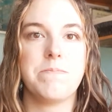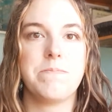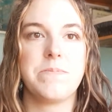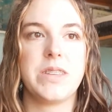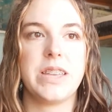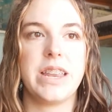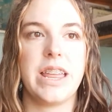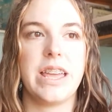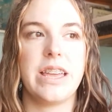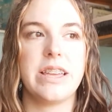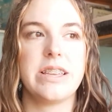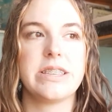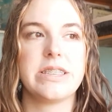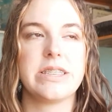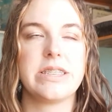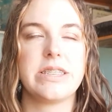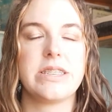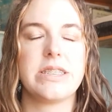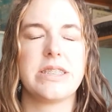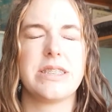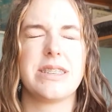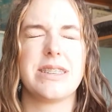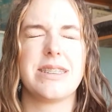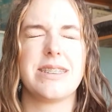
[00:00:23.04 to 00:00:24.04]
Today
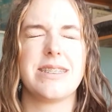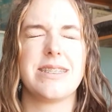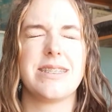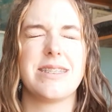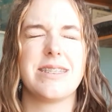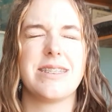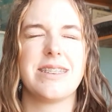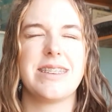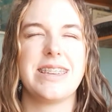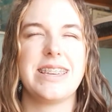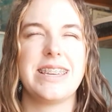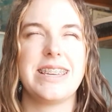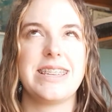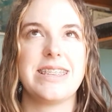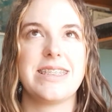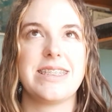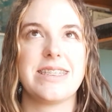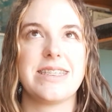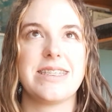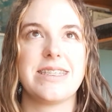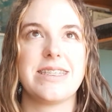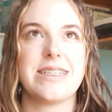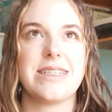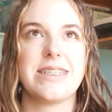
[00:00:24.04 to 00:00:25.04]

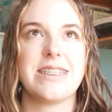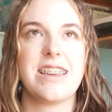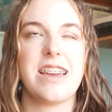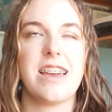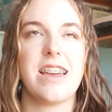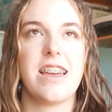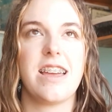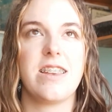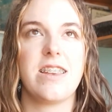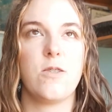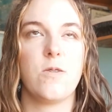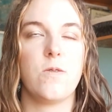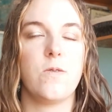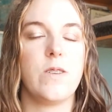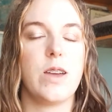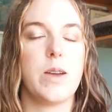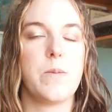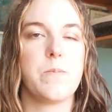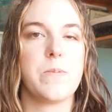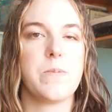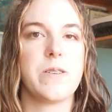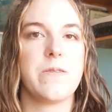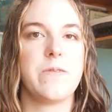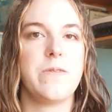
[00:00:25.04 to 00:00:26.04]
is
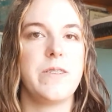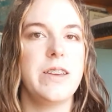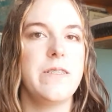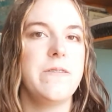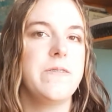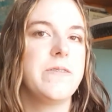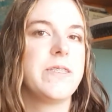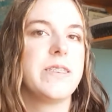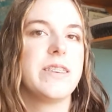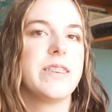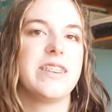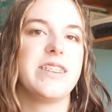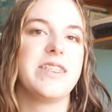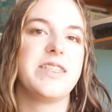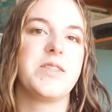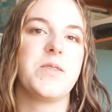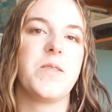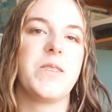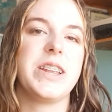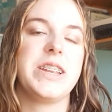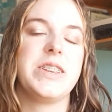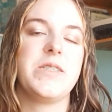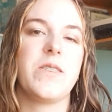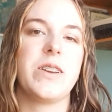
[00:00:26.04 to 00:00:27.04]
November 5th,
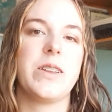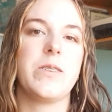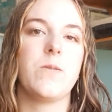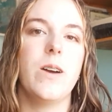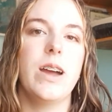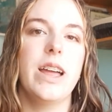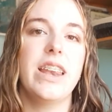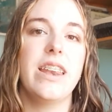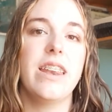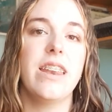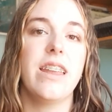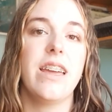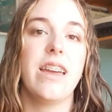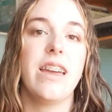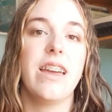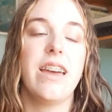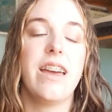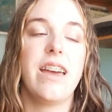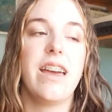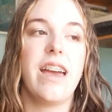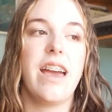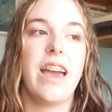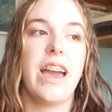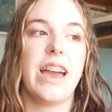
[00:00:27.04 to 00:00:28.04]
2021,
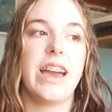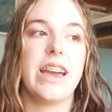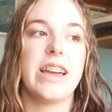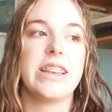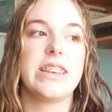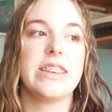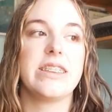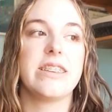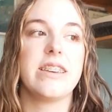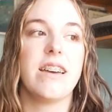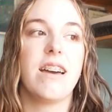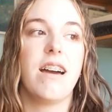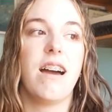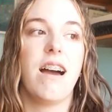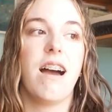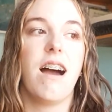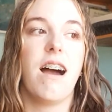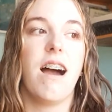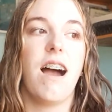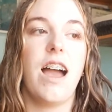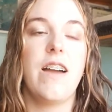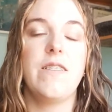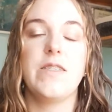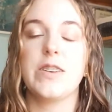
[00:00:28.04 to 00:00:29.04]
and
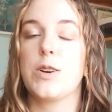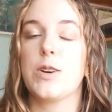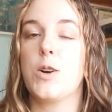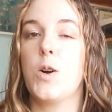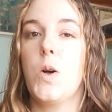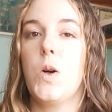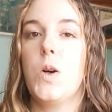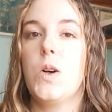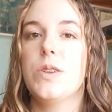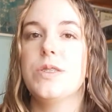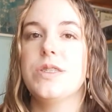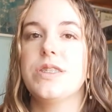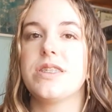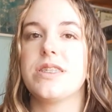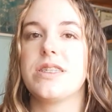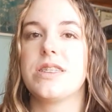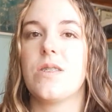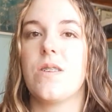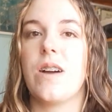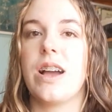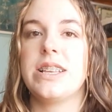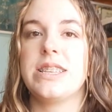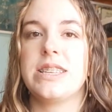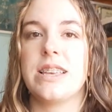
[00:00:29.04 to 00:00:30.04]
I have a cold,
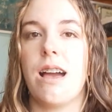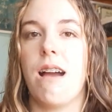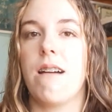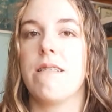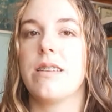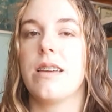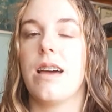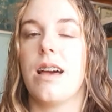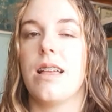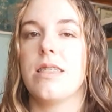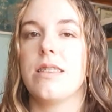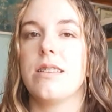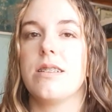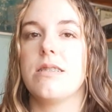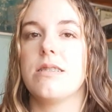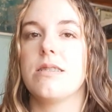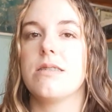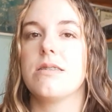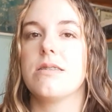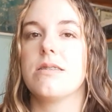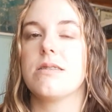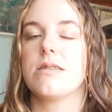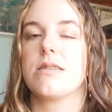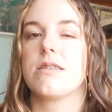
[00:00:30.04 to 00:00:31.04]
so I sound a
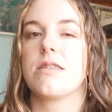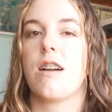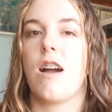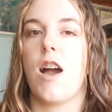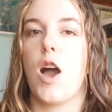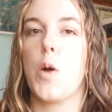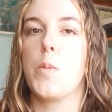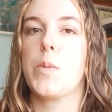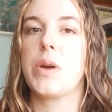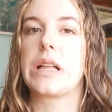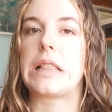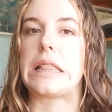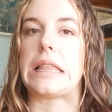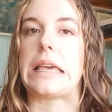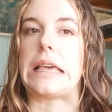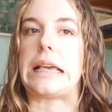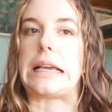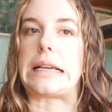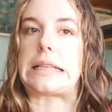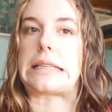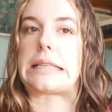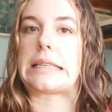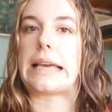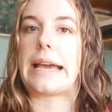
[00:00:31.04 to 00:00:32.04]
little
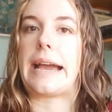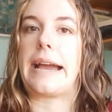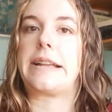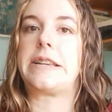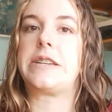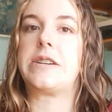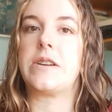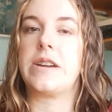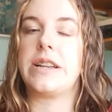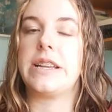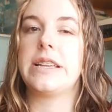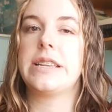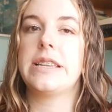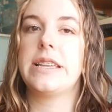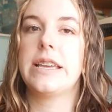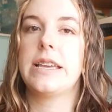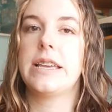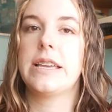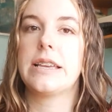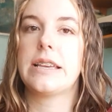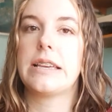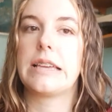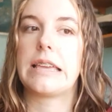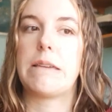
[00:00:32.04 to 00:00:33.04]
comically exaggerated
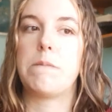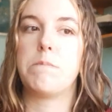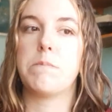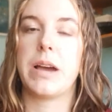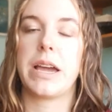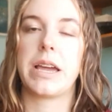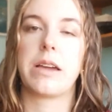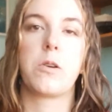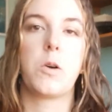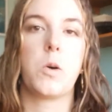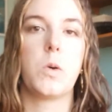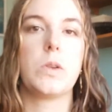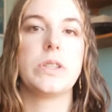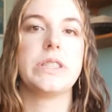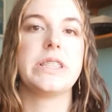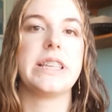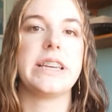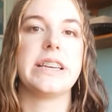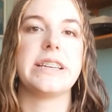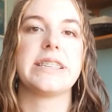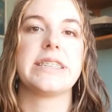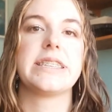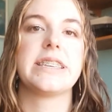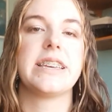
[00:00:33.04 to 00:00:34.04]
in my
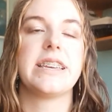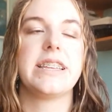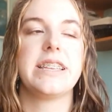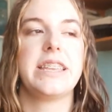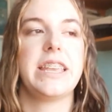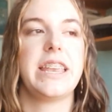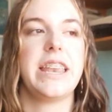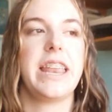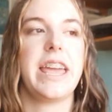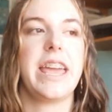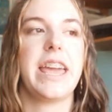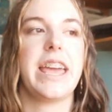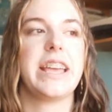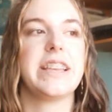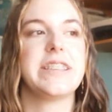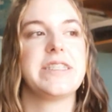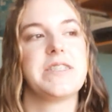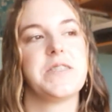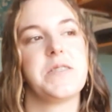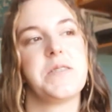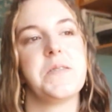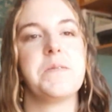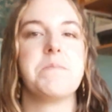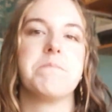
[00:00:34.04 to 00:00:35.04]
coldness today,
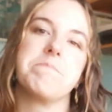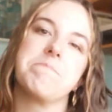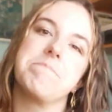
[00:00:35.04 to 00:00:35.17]
so